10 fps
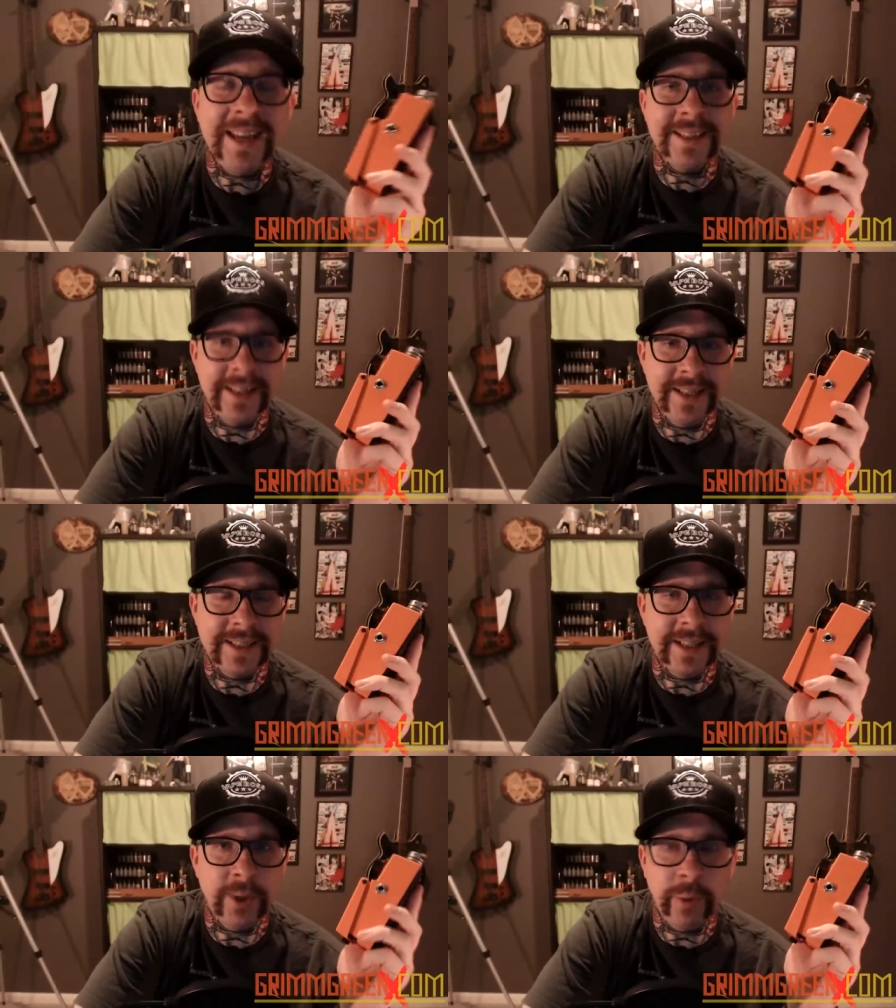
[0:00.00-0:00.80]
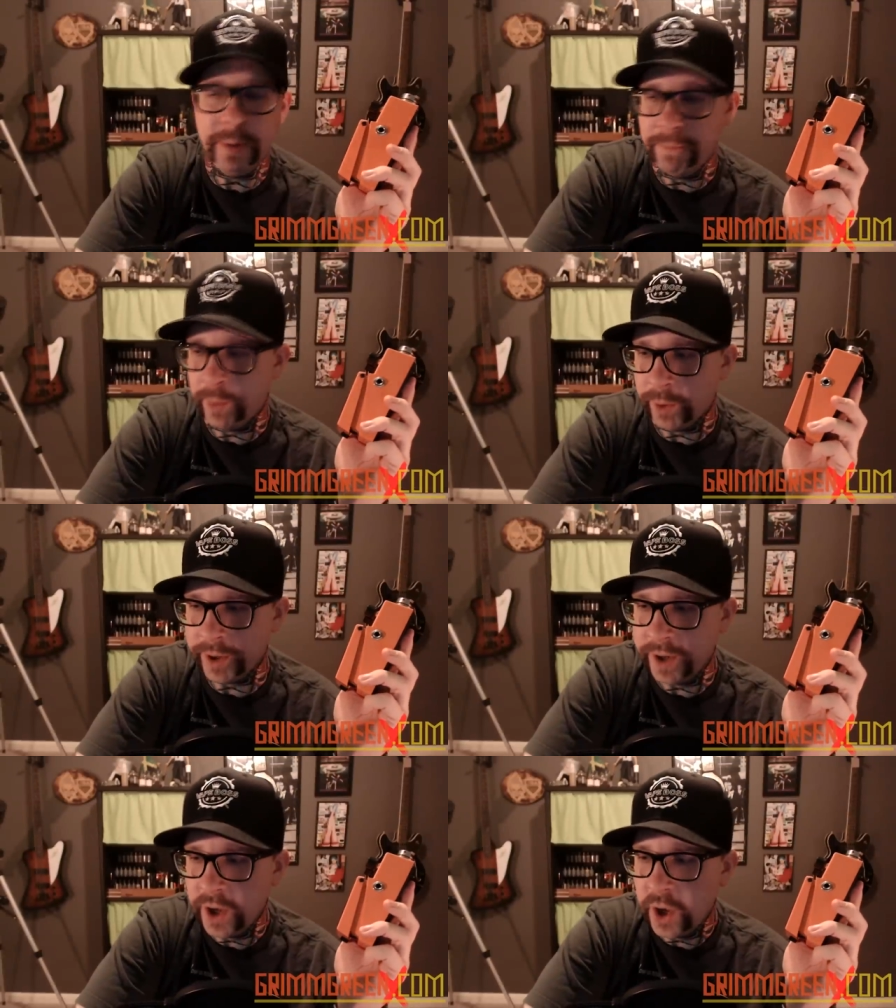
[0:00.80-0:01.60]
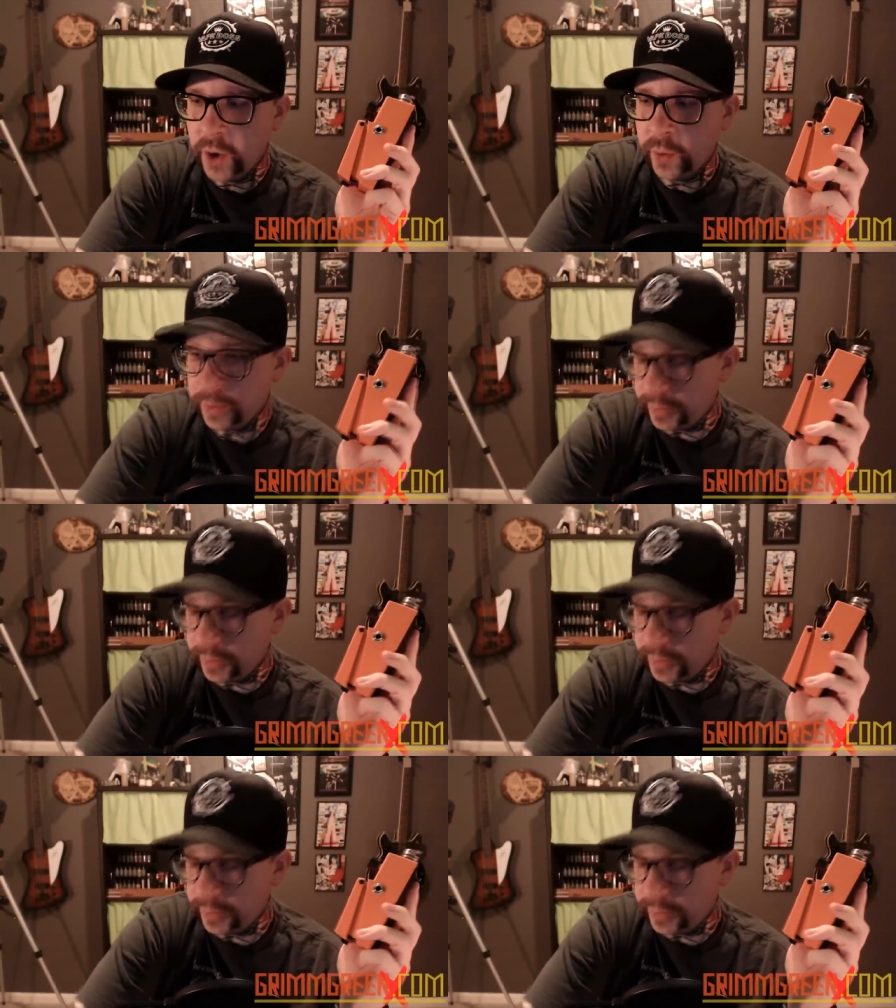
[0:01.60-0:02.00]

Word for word: into this a little bit more when